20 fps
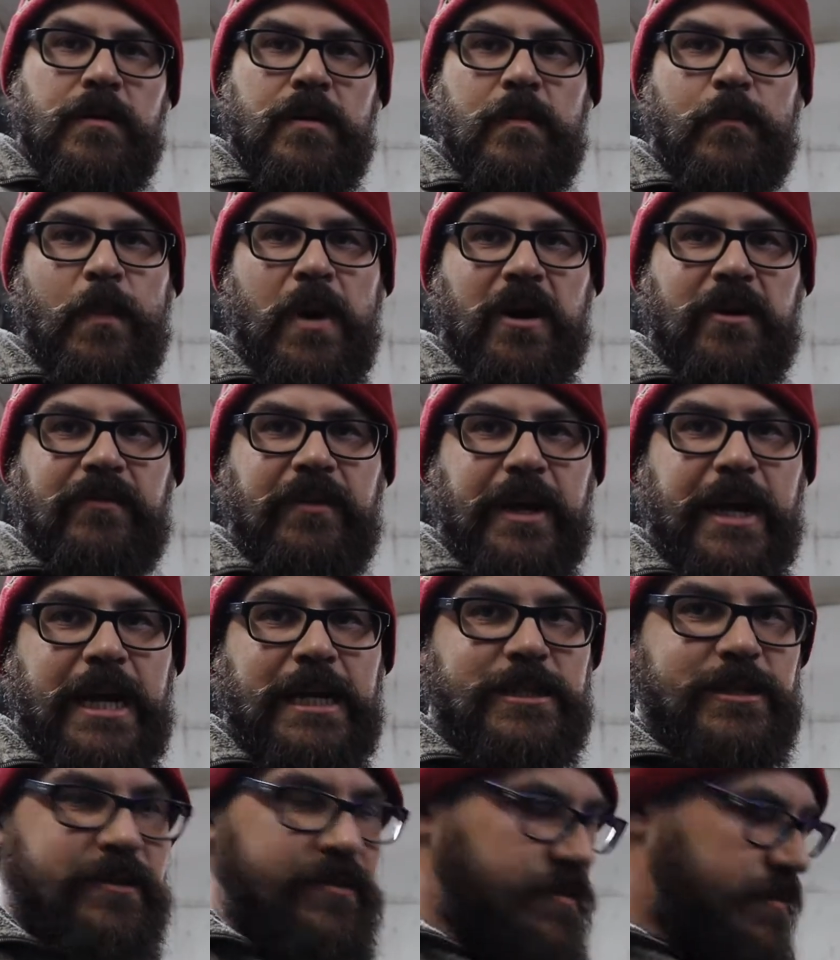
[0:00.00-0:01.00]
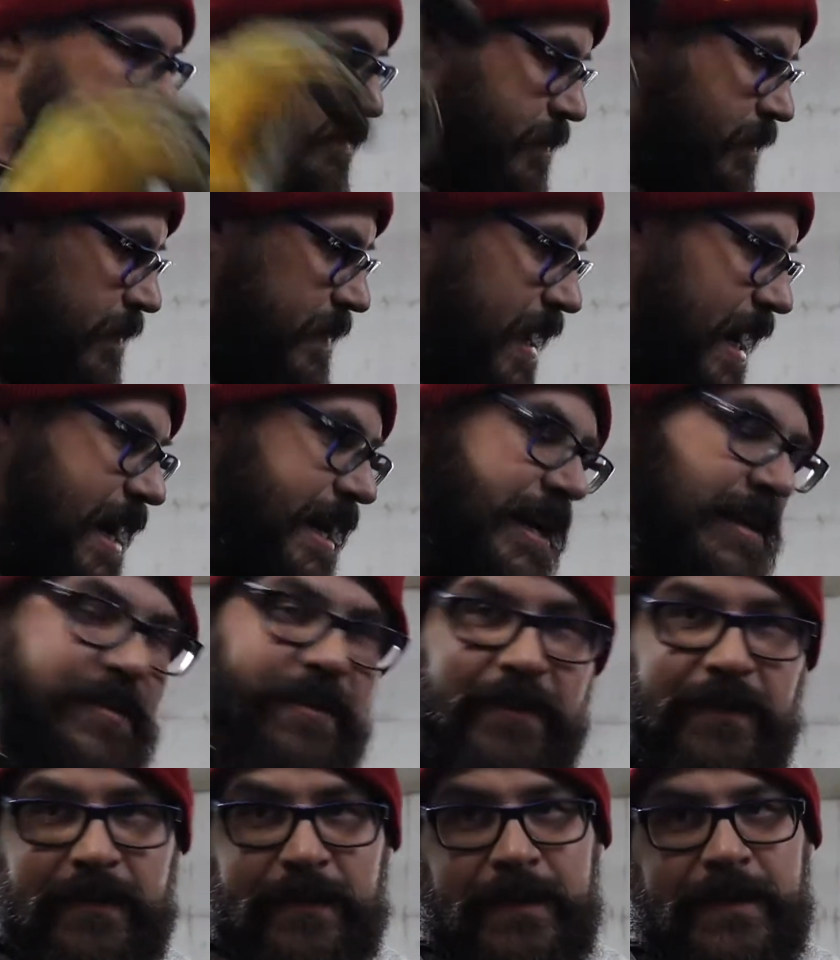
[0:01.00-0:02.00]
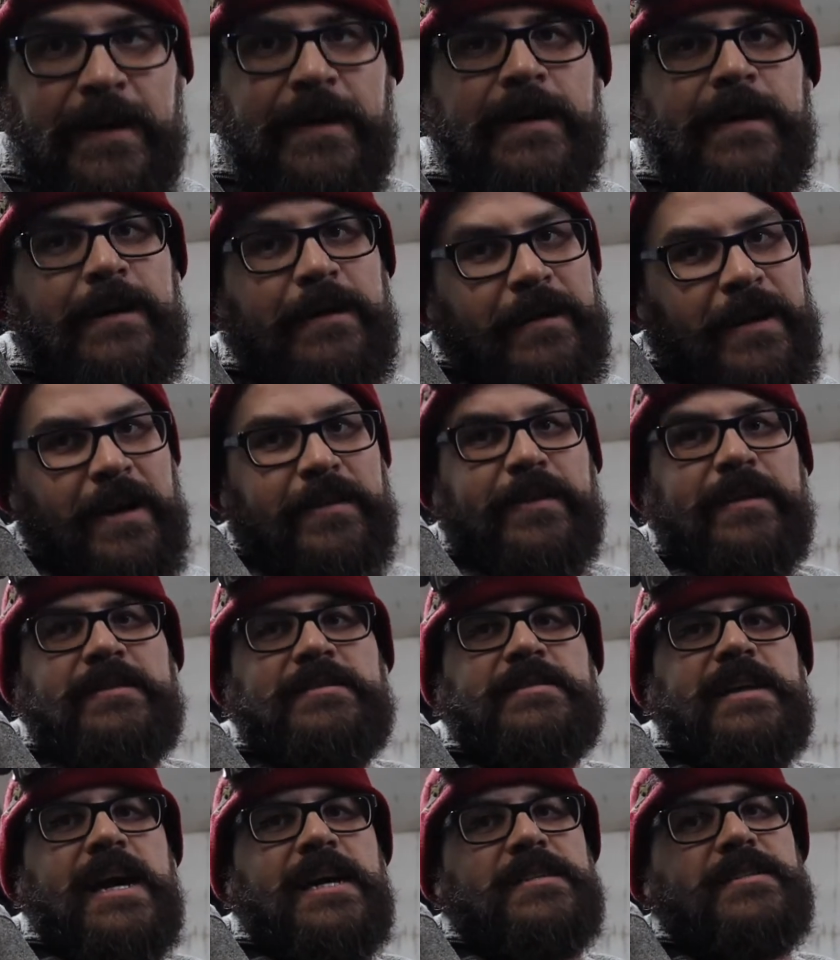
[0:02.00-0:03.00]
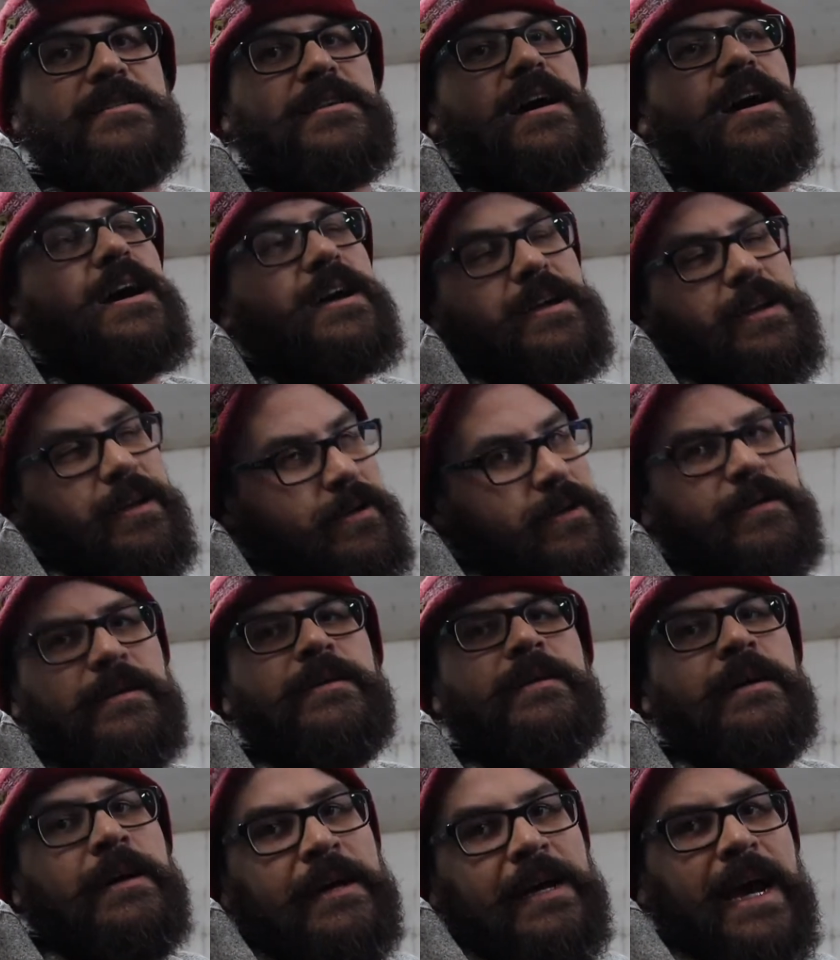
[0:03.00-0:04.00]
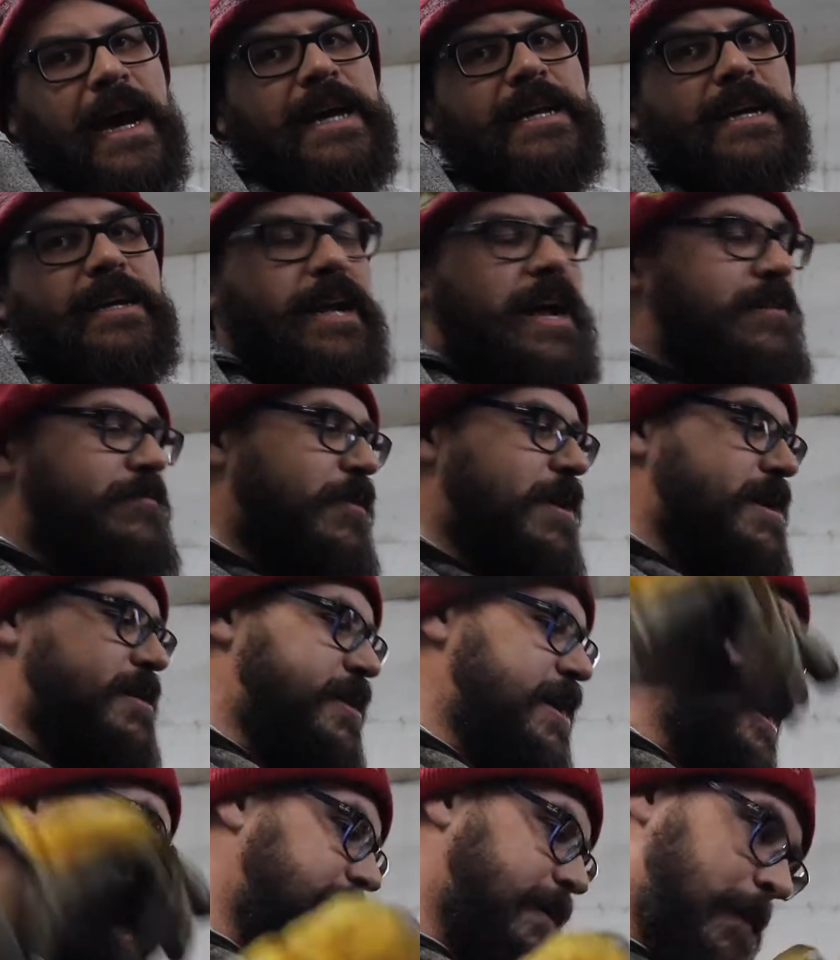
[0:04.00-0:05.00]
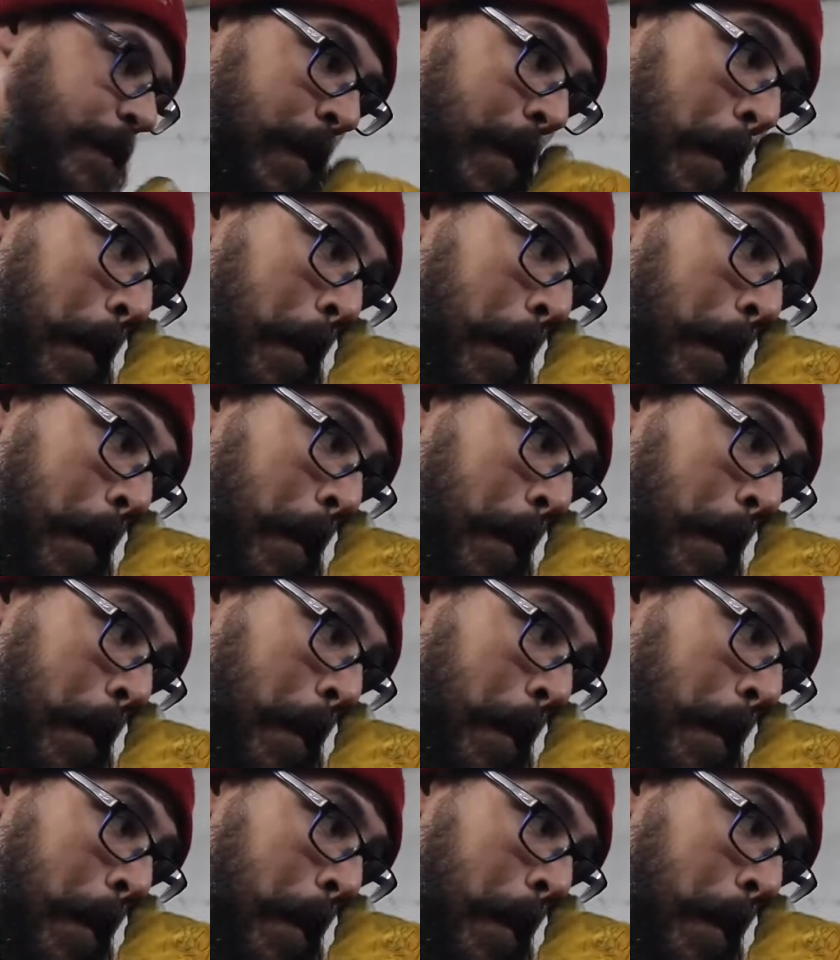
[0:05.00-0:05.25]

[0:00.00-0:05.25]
modifications. Edit! Nothing stays stock. Edit everything.